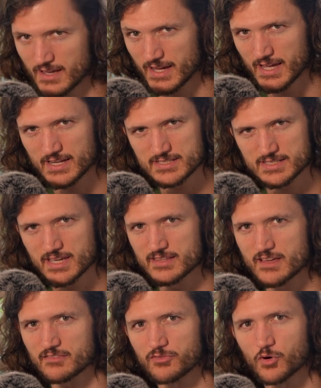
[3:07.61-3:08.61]
I kind of stay in
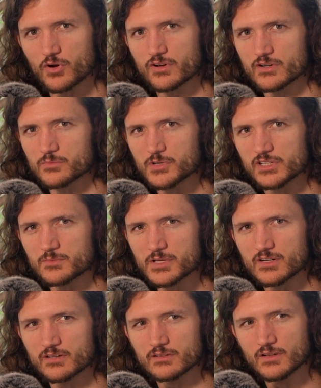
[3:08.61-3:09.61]
that 400
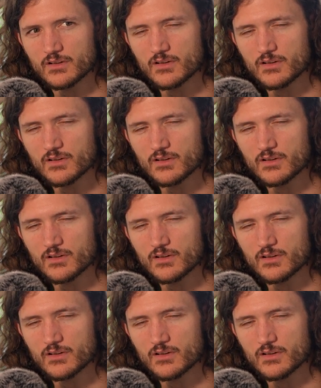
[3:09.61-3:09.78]
millimeter